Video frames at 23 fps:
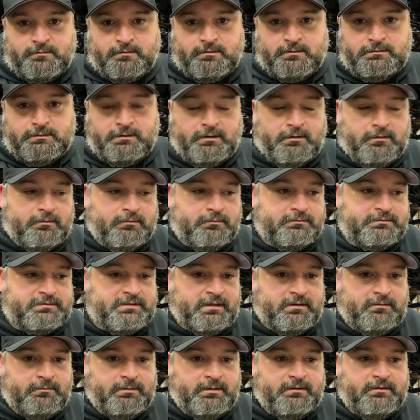You know,
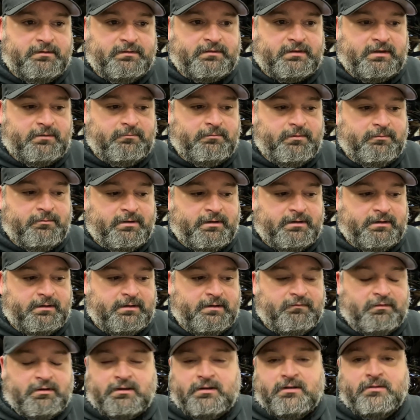say we decide we want to
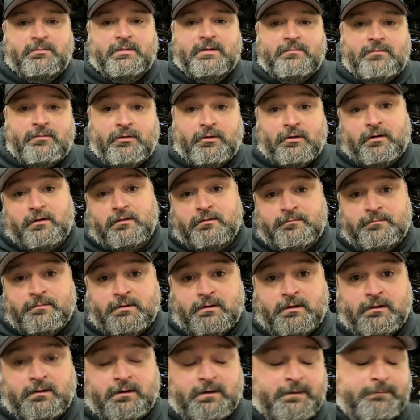give it a little bit more.
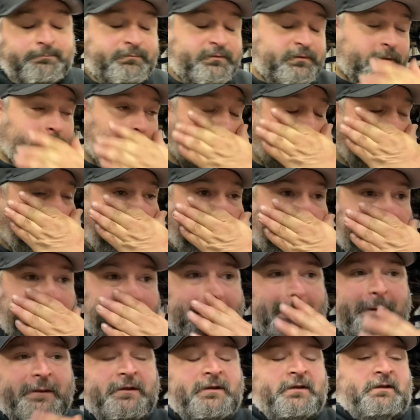All right, so
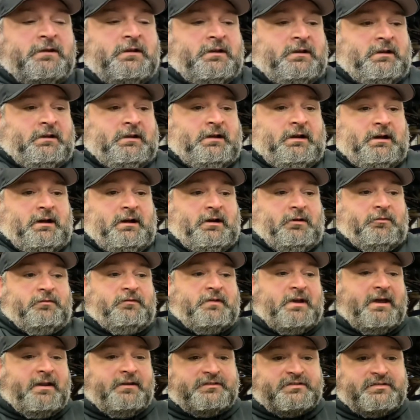we've
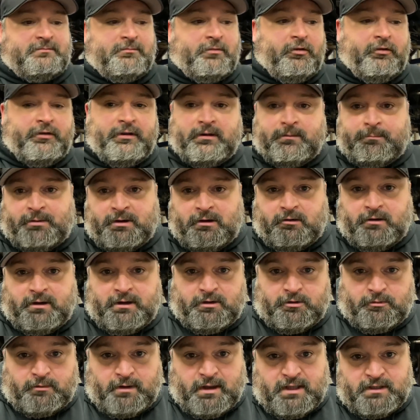got some Molnar power
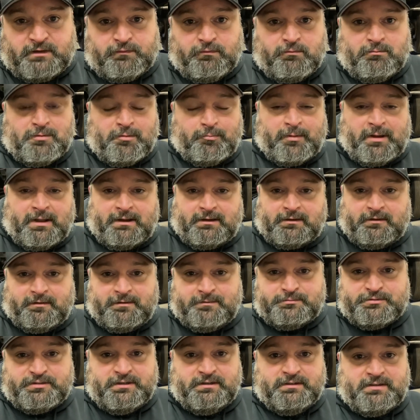adder rods from
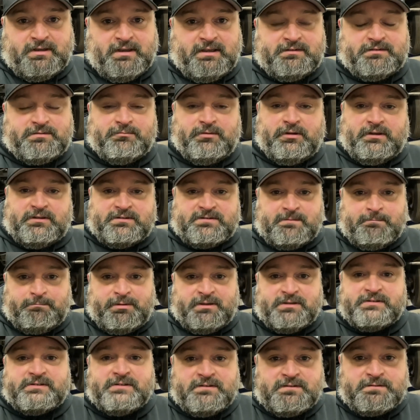Apocalypse. He's got some custom
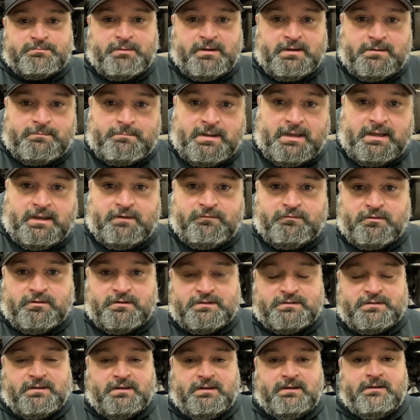pistons being made for
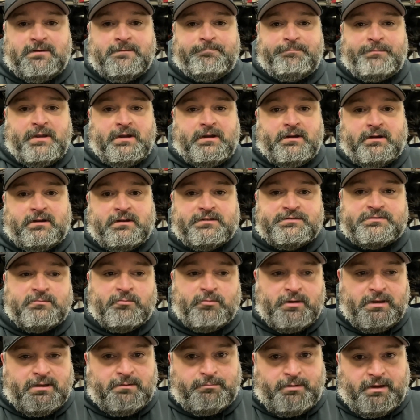this thing, custom
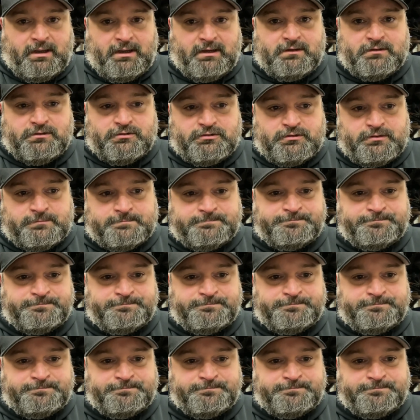ring package.